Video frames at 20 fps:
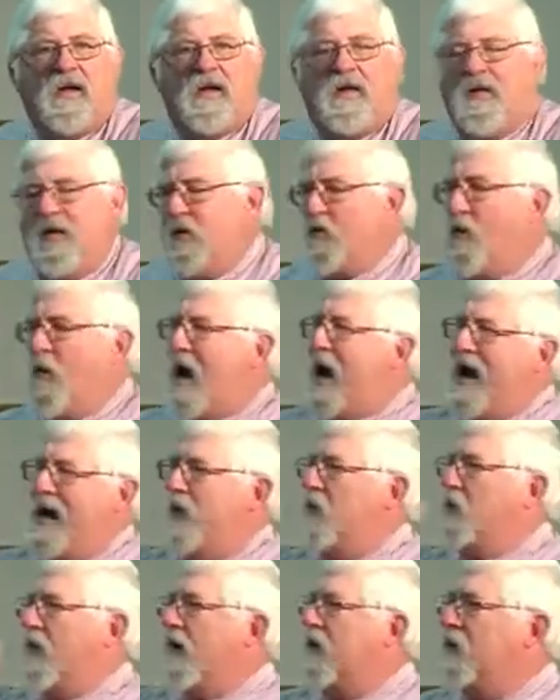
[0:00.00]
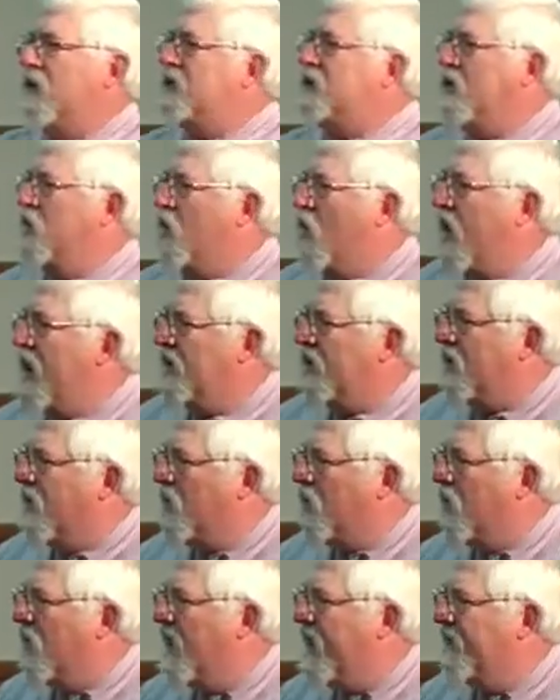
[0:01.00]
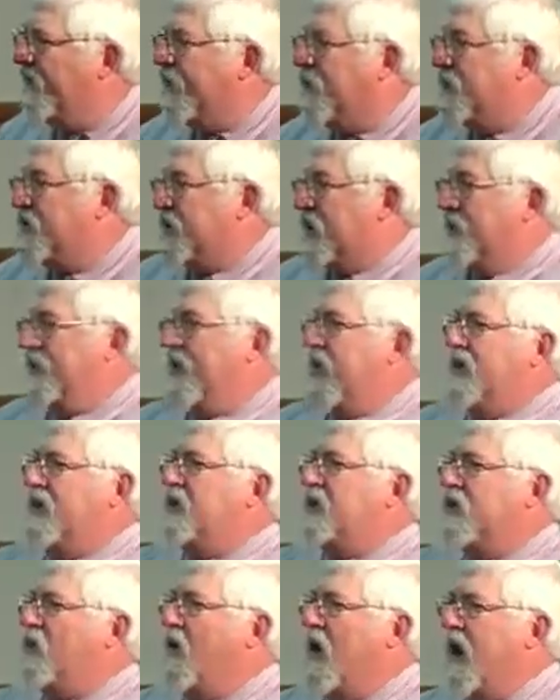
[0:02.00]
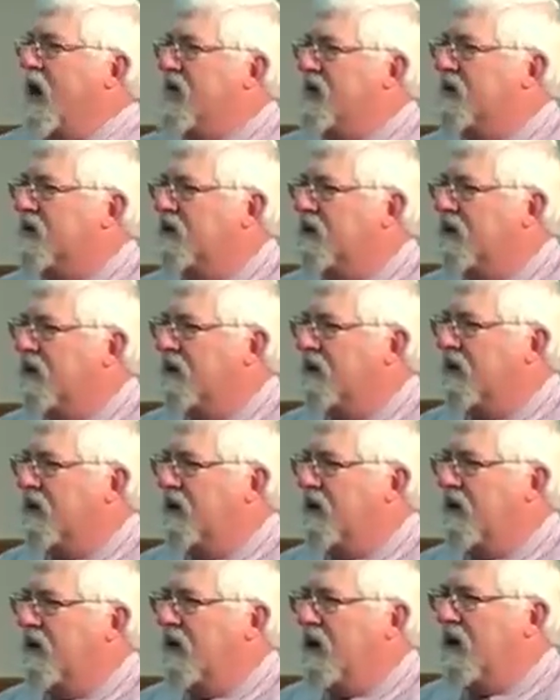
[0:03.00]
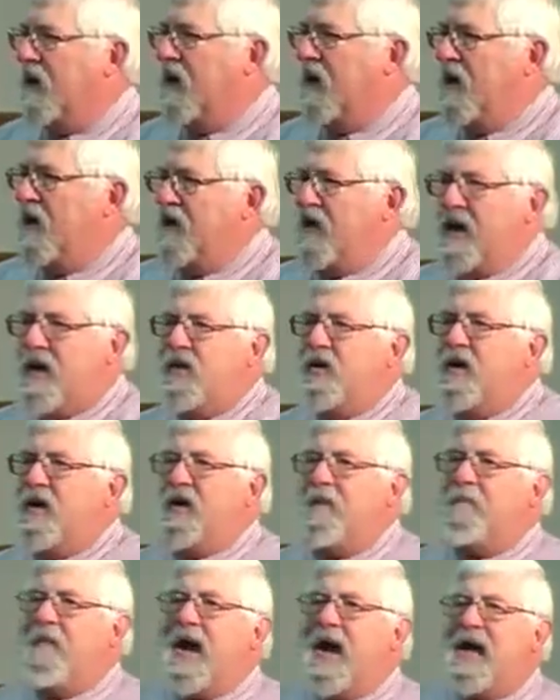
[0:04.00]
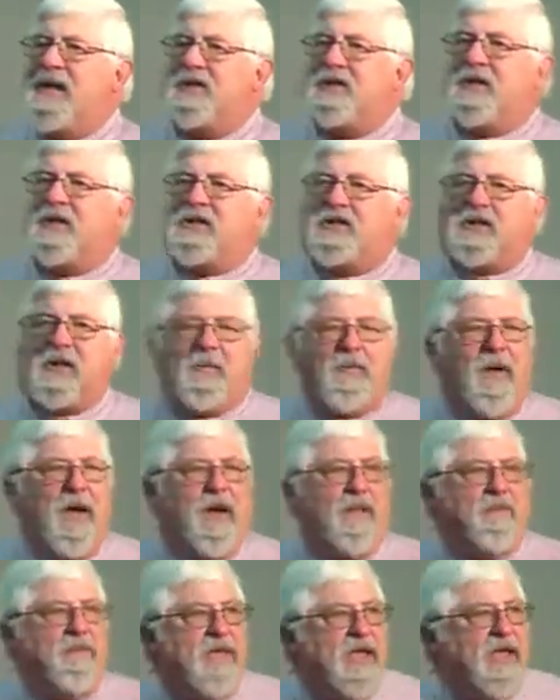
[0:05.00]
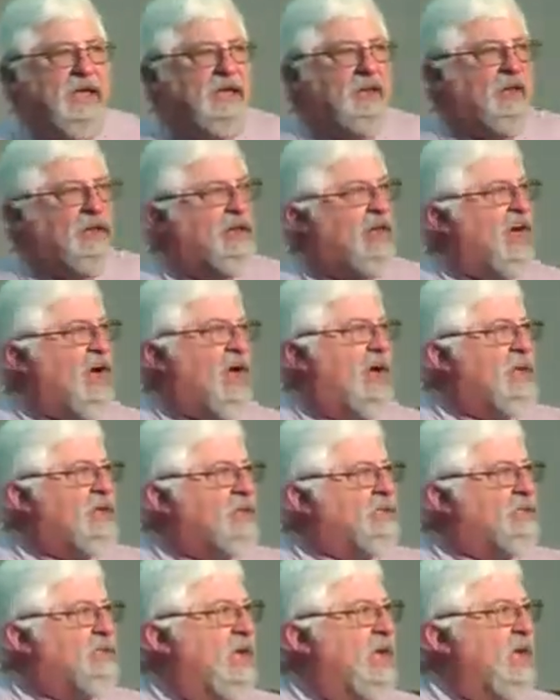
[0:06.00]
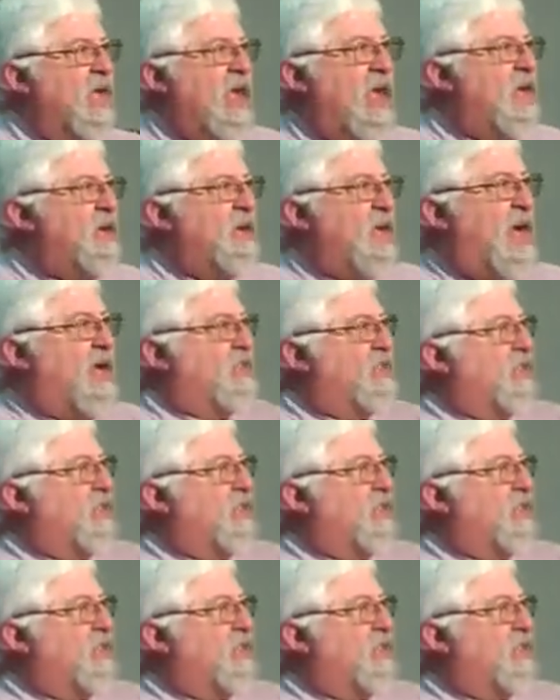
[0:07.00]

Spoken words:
And why in the world would you wander away from something this great? They couldn't imagine somebody being lost and not